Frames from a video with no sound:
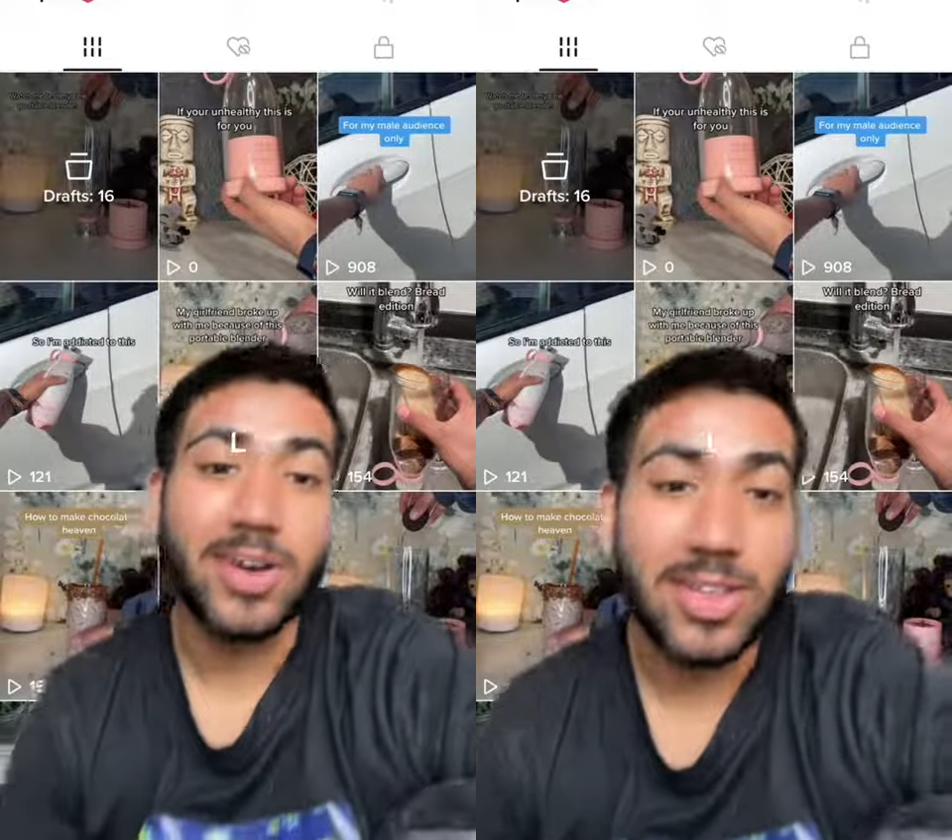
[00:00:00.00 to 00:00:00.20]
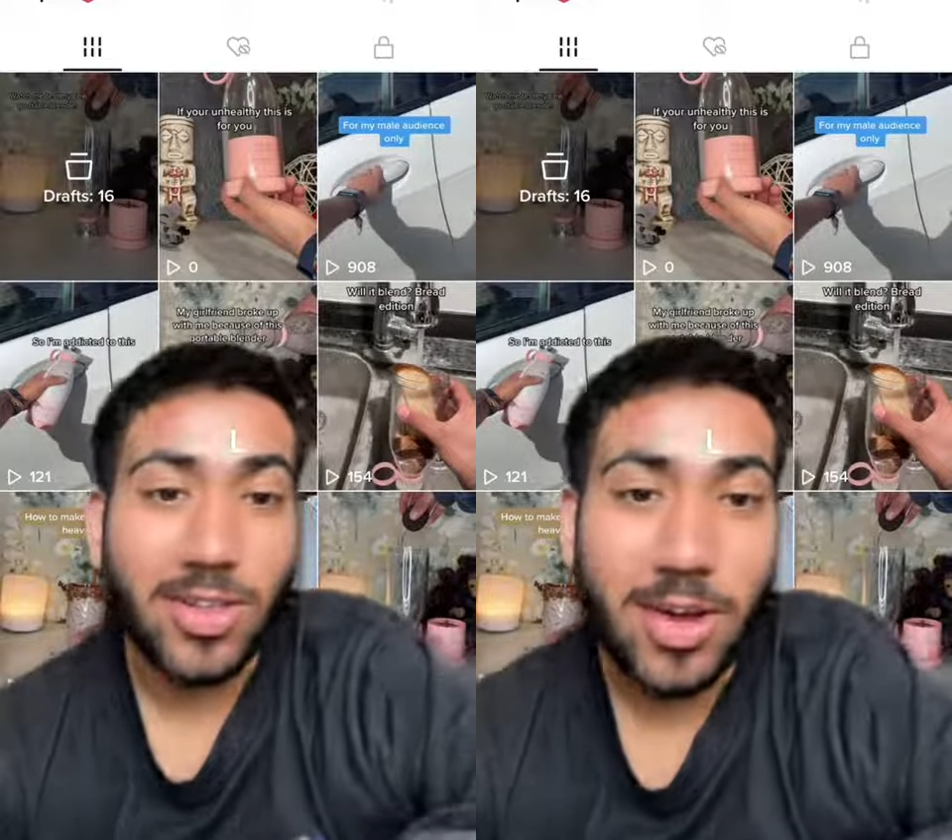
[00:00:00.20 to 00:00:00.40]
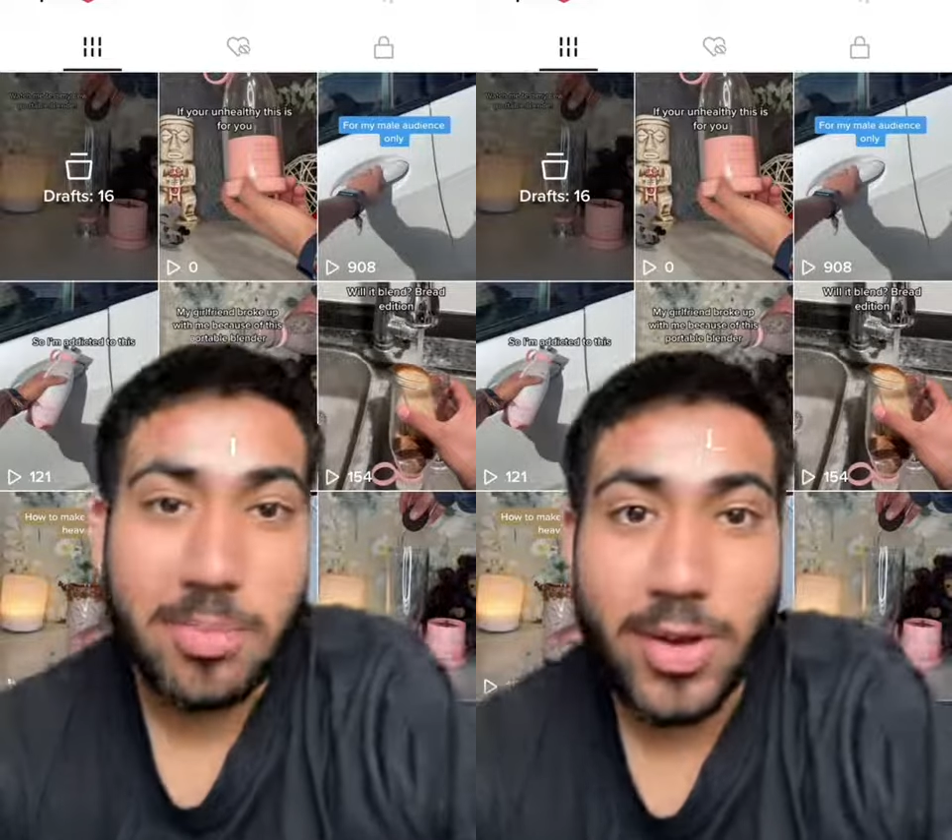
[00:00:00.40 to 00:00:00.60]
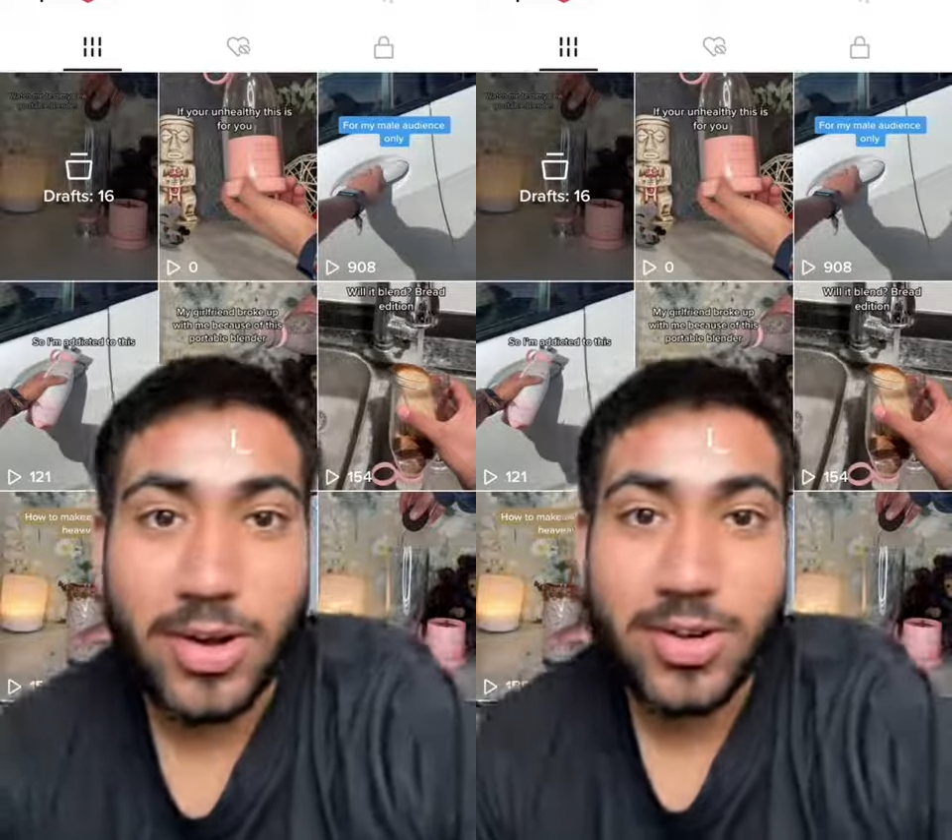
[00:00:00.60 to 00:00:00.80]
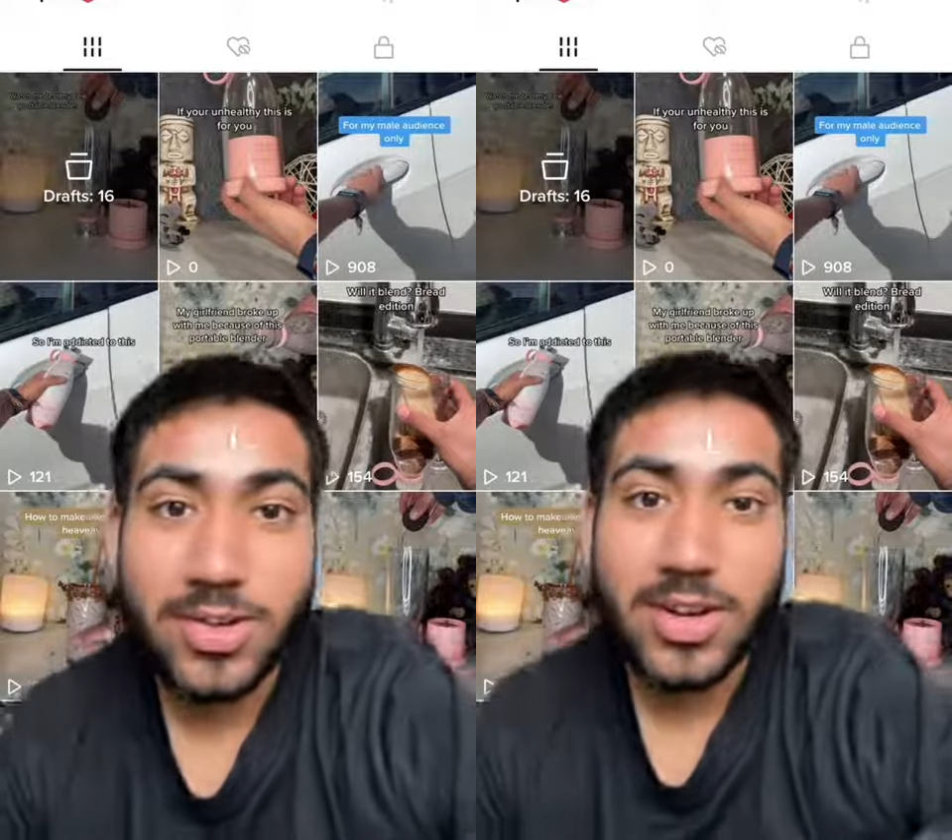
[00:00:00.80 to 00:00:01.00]
a lot
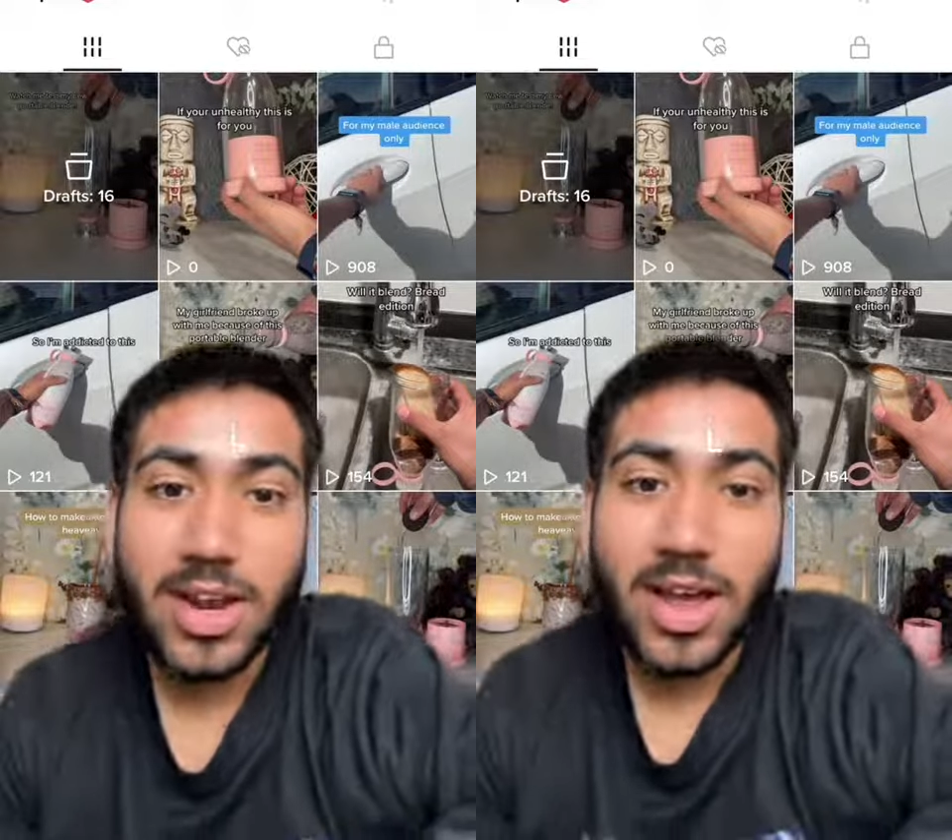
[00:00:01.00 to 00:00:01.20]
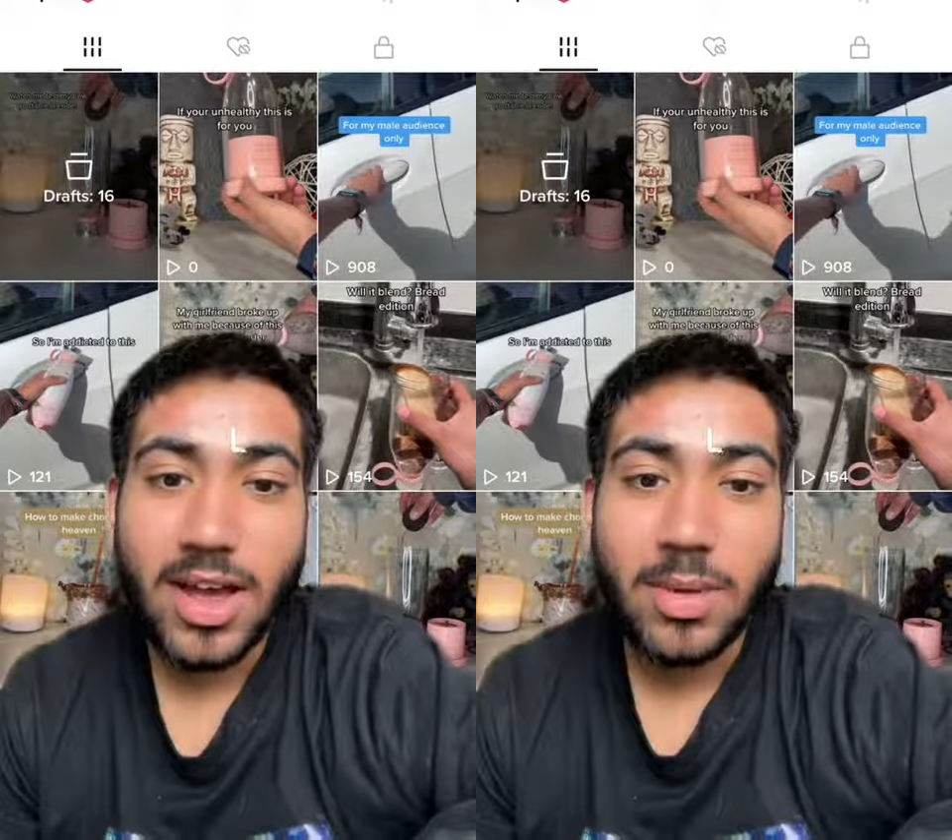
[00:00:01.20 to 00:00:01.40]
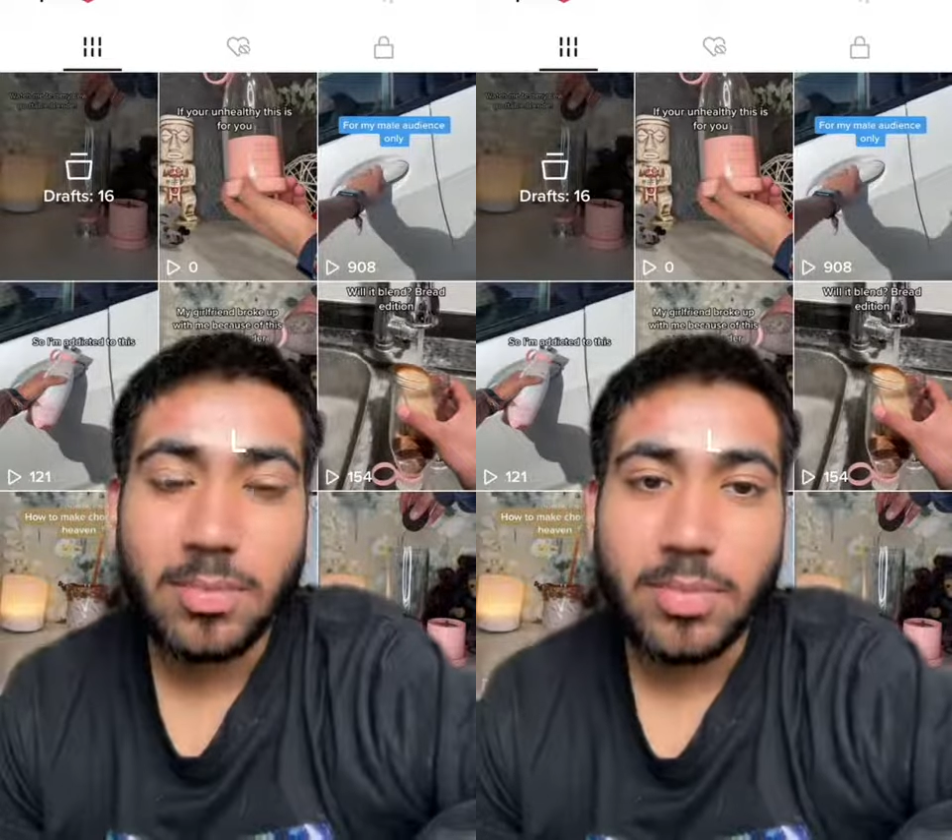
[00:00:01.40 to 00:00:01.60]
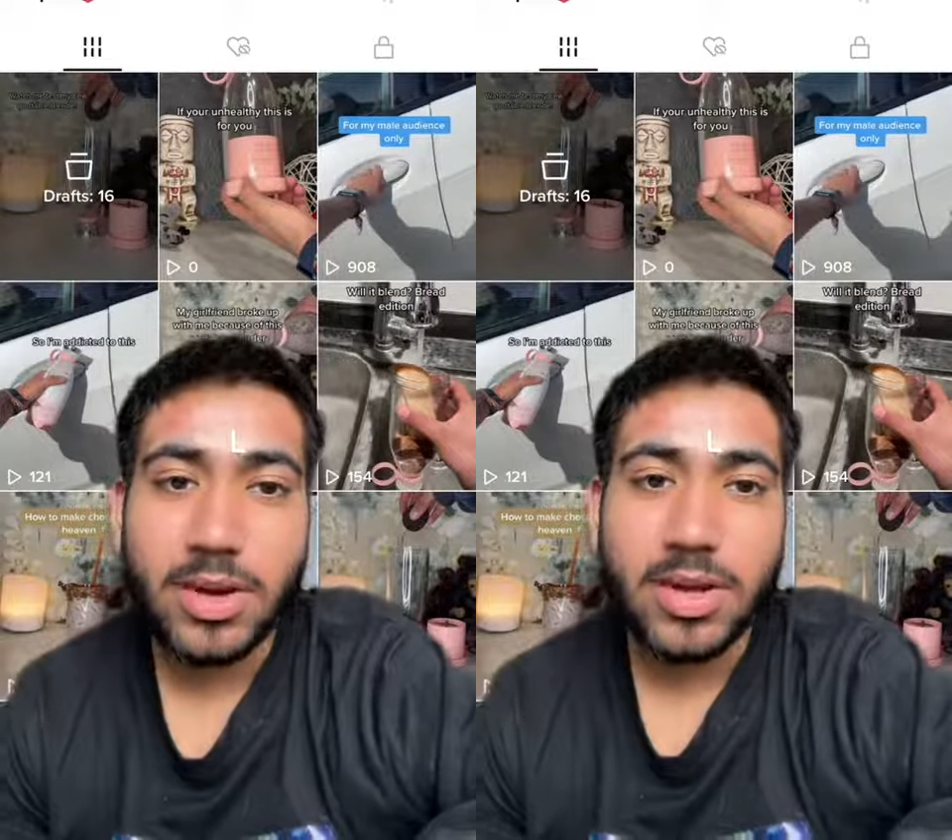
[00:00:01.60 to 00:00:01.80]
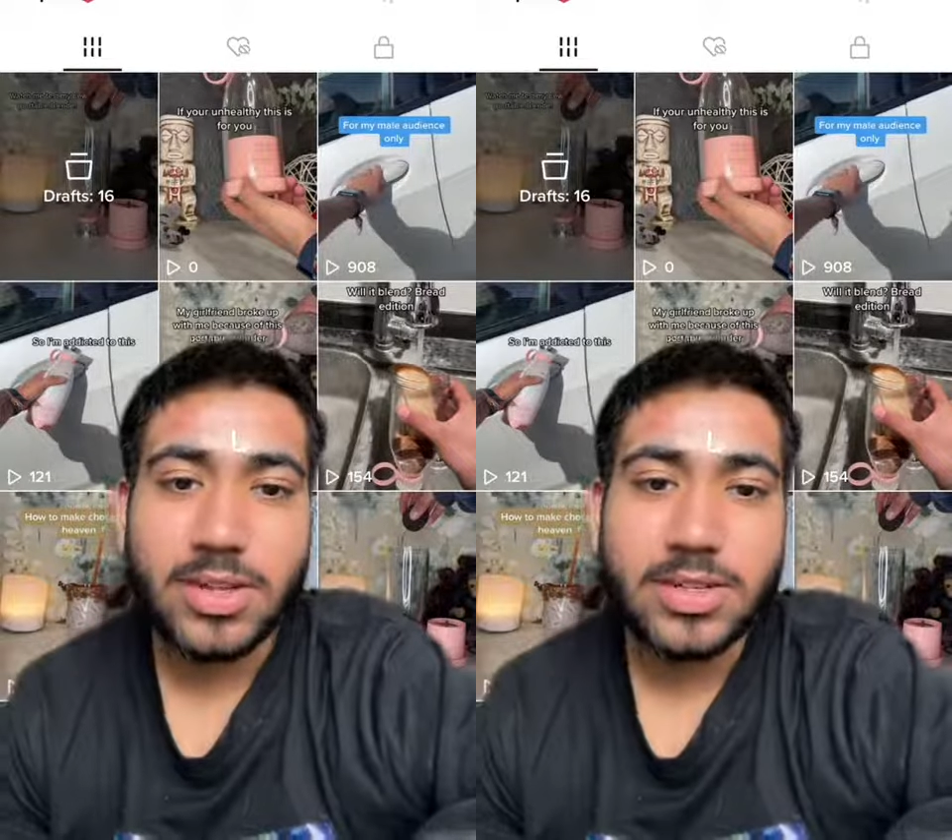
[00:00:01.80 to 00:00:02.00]
better,
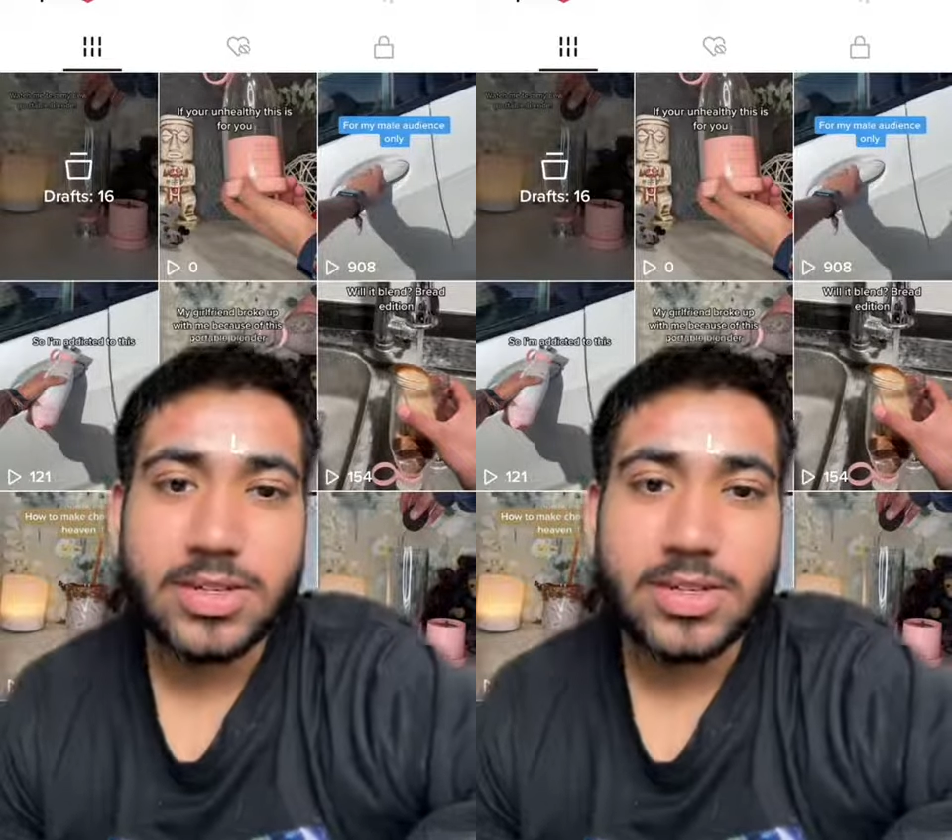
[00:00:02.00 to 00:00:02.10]
but